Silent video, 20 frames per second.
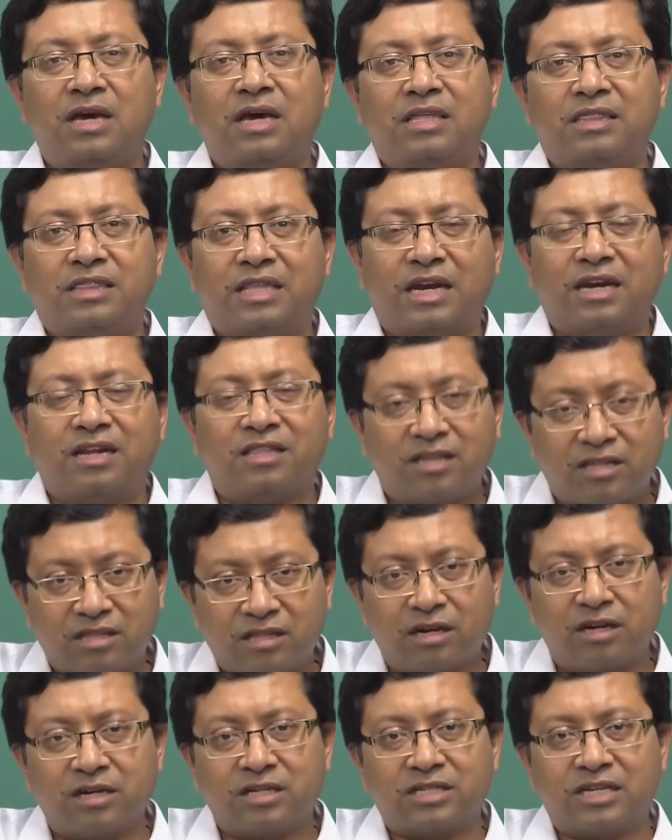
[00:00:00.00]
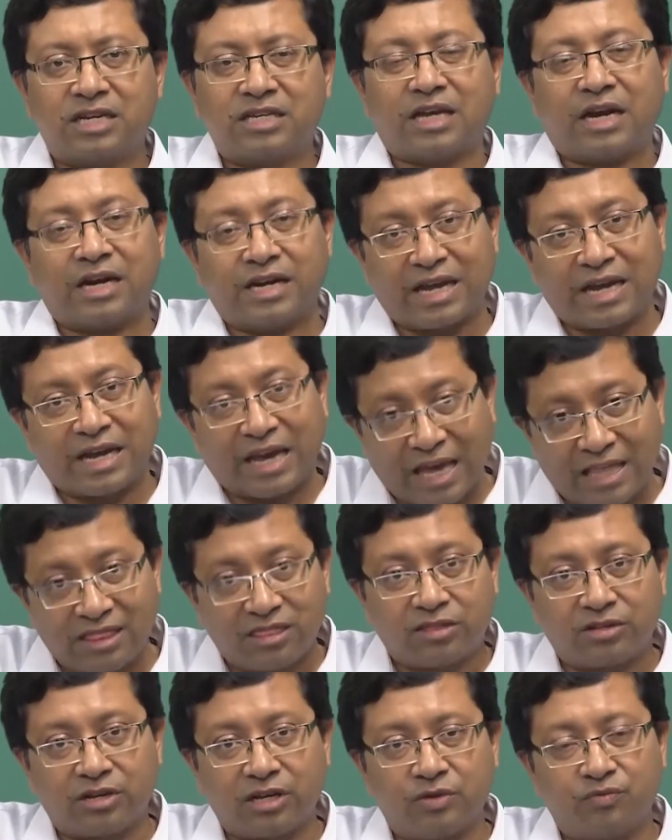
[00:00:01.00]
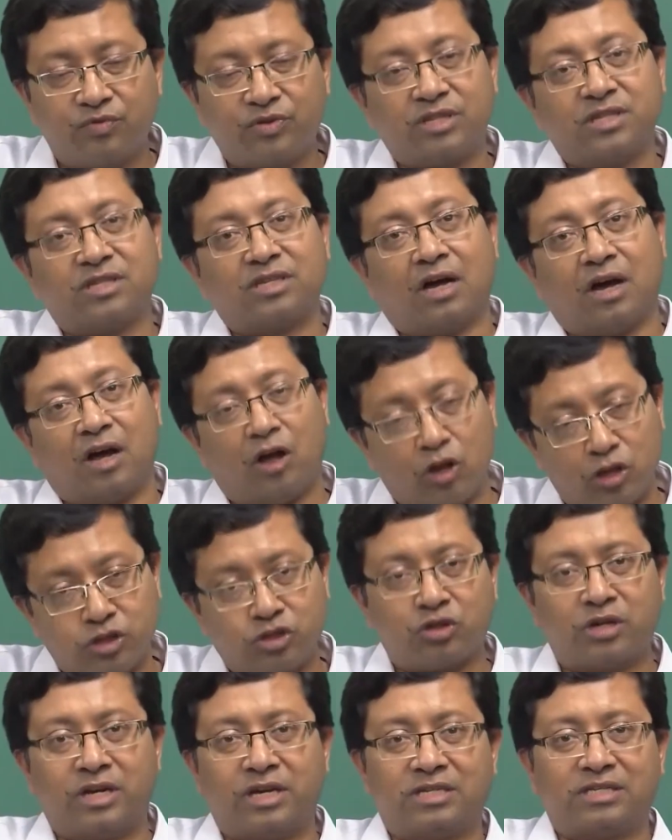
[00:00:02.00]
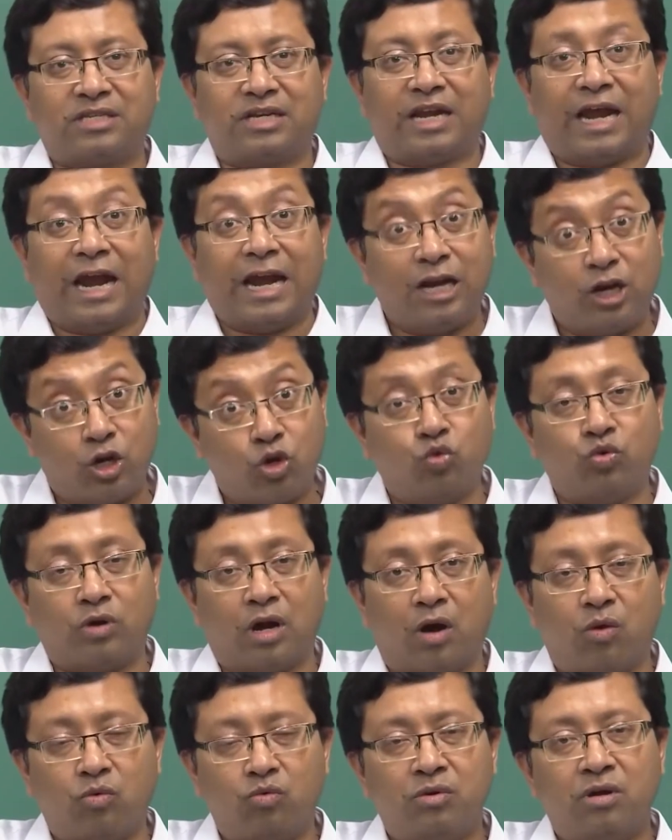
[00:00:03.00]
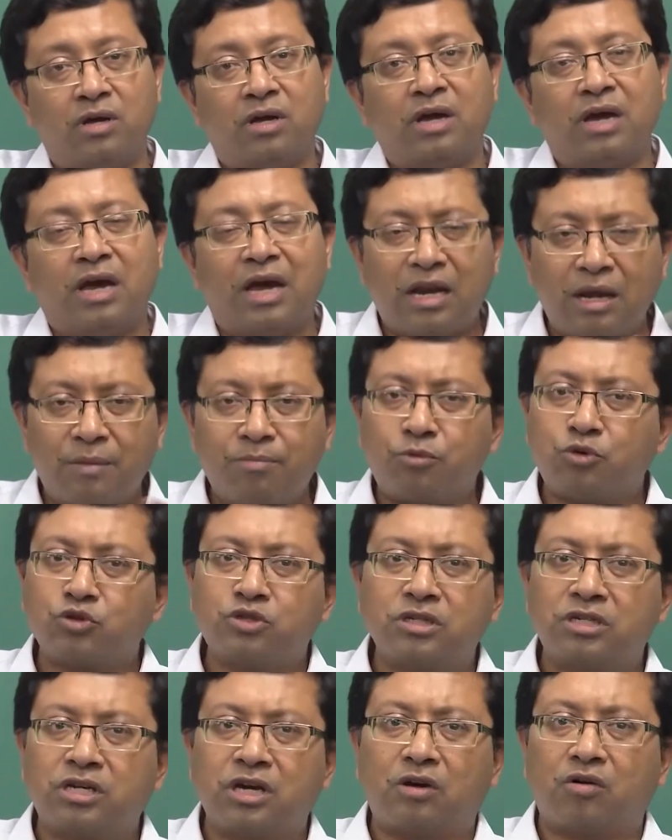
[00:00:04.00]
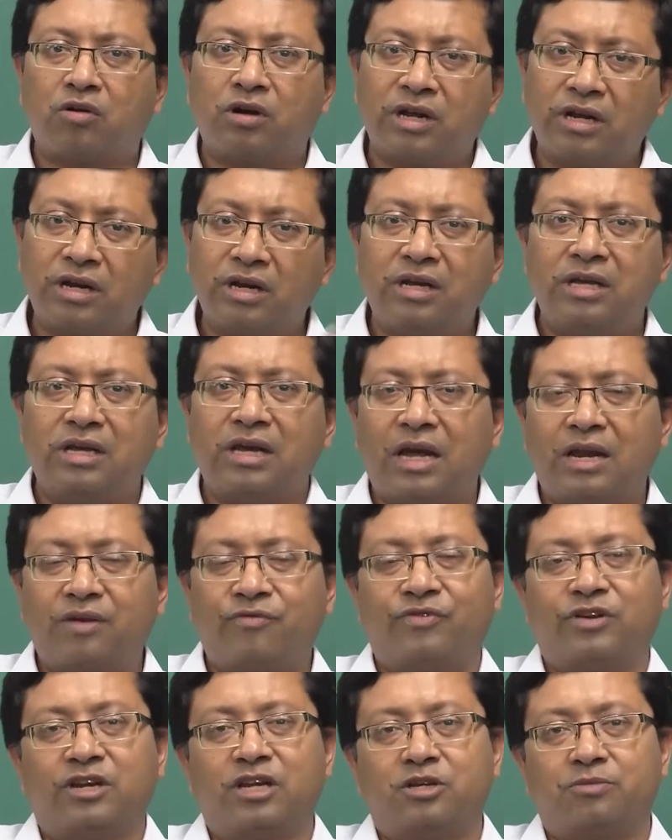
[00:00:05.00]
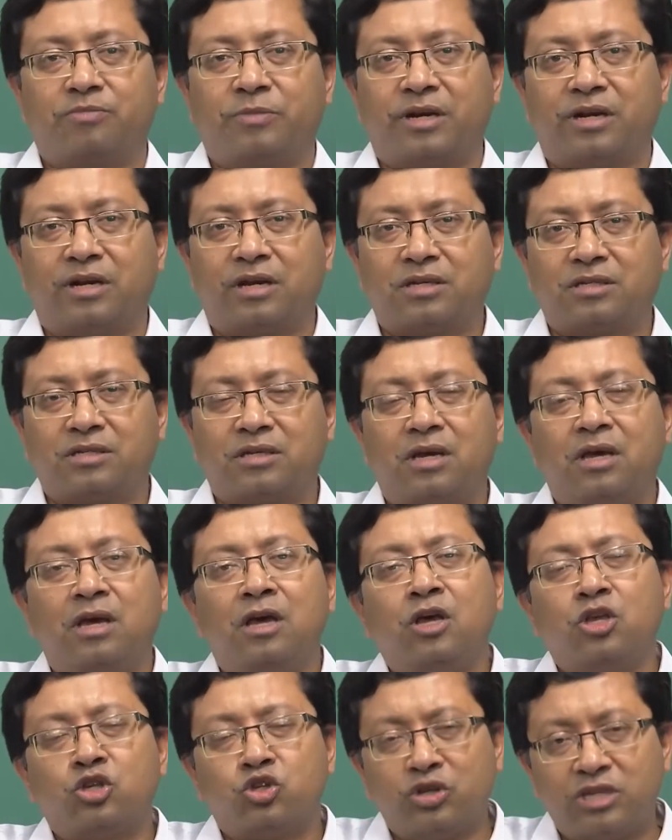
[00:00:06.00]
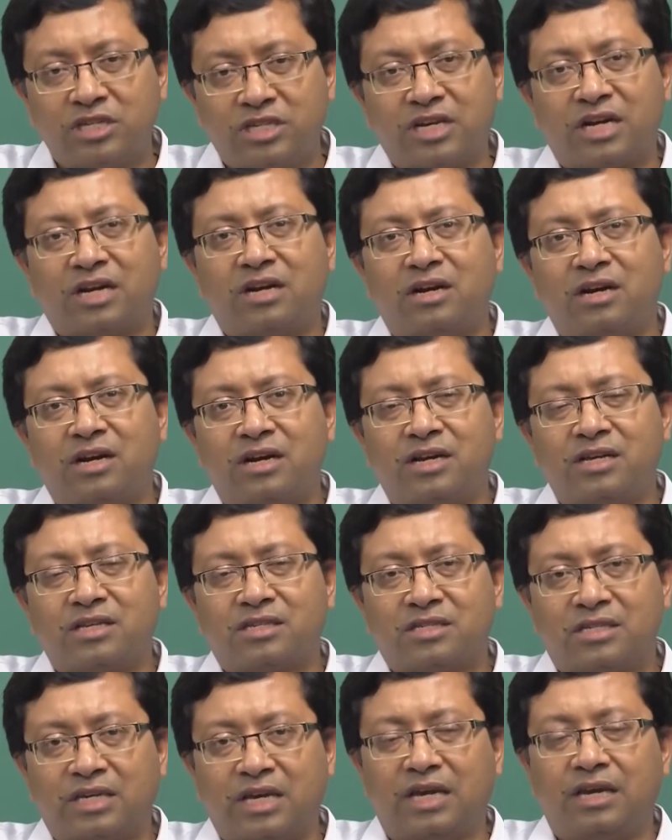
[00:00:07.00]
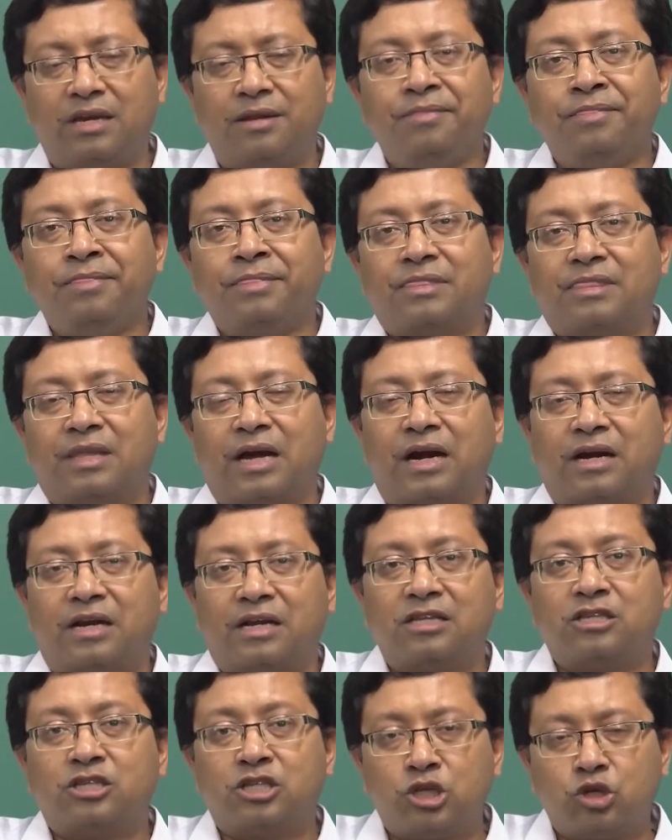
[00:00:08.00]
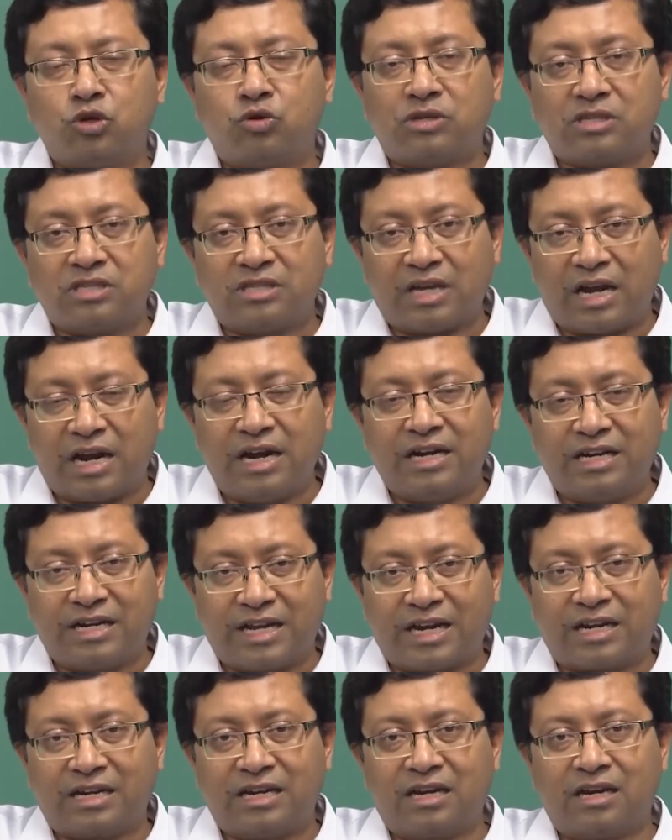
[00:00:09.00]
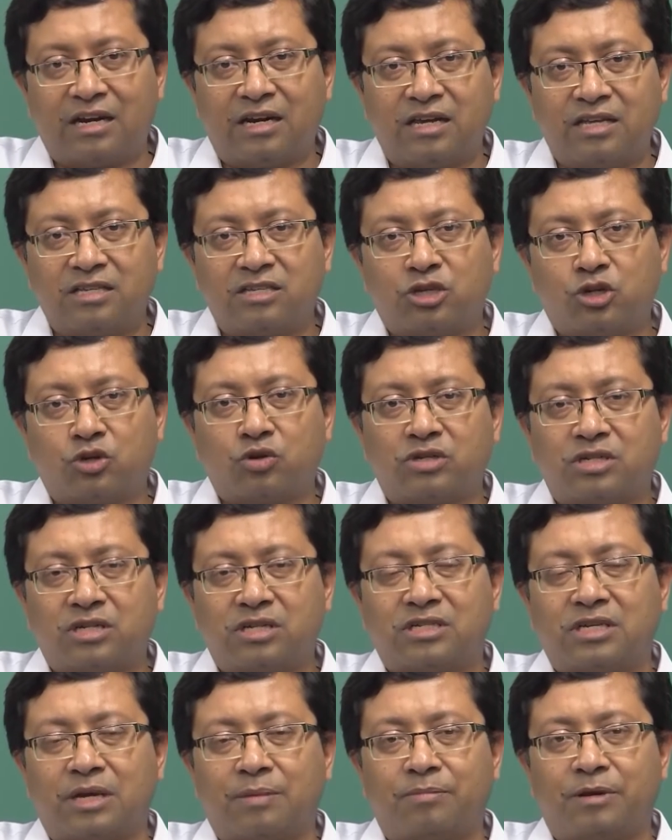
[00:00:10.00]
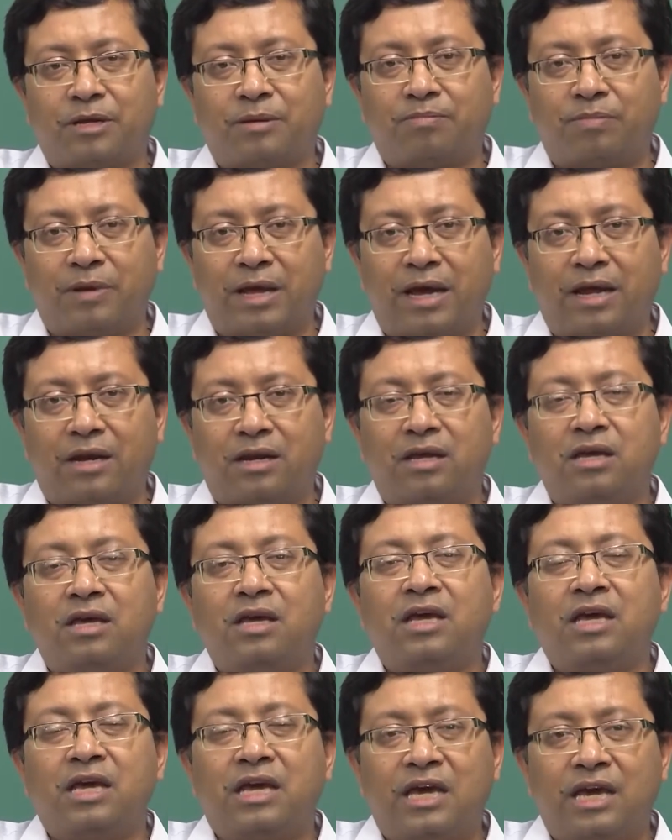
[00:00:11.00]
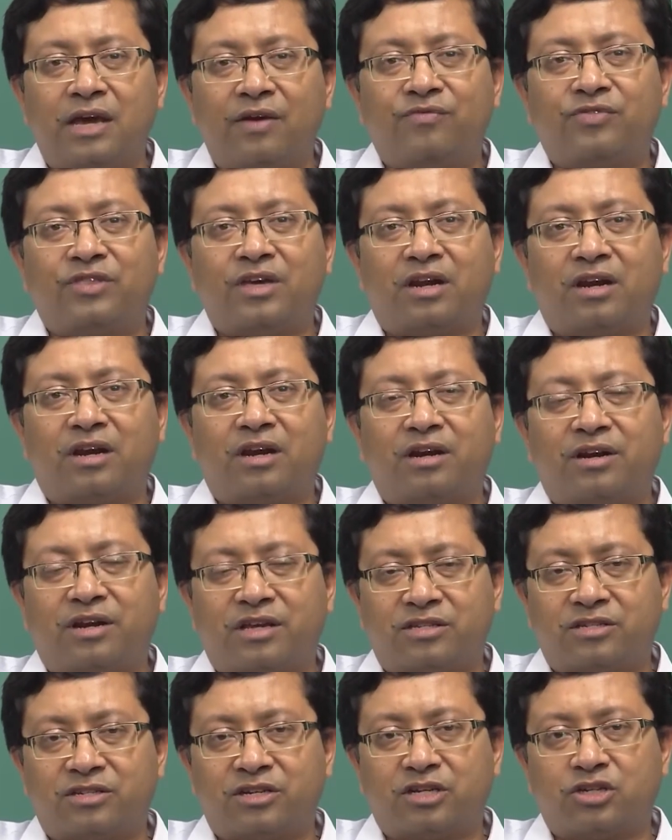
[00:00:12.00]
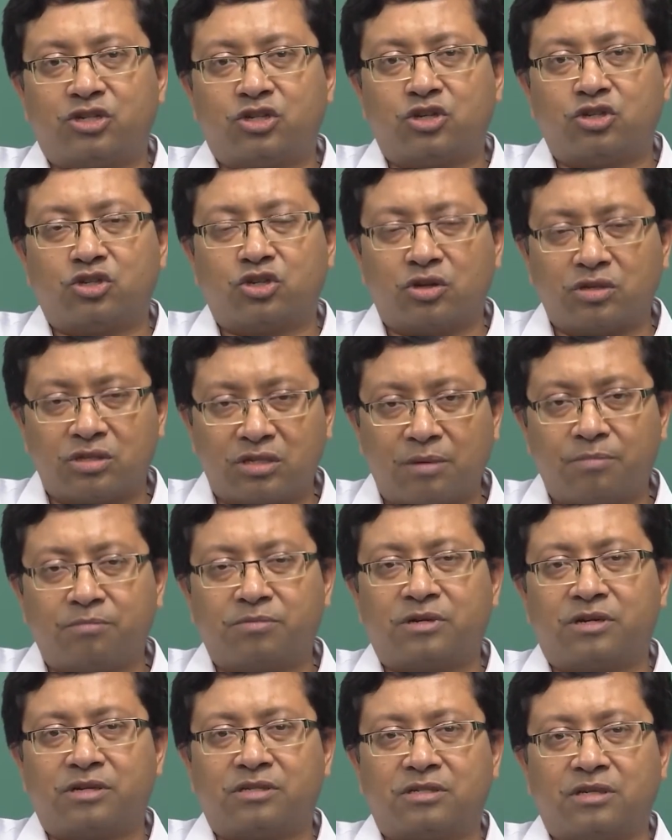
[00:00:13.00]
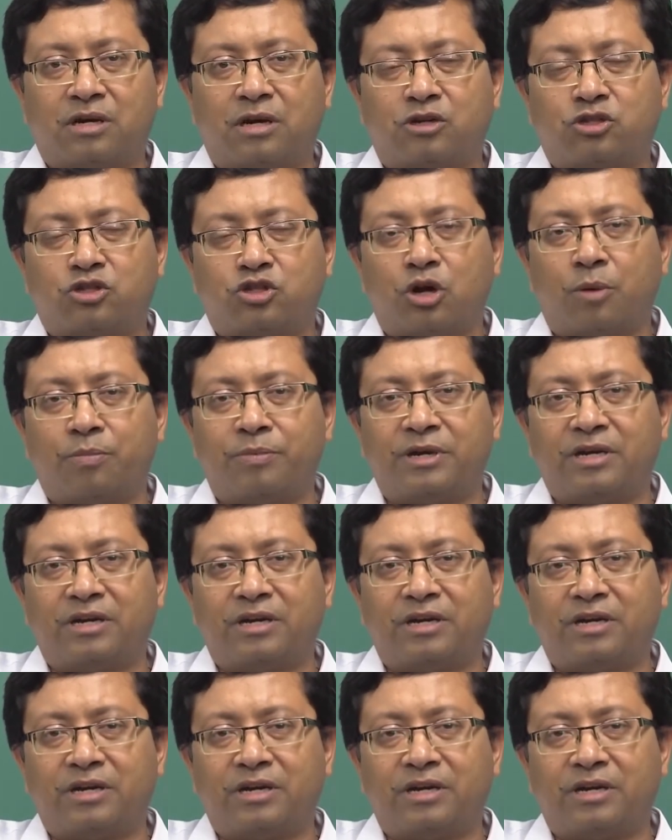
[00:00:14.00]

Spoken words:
Then in the third stage I take N3 which is also less than N2 now, and I proceed accordingly and finish my task. So, in general it is seen that technically in sequential sampling plan, if there are restrictions on some stopping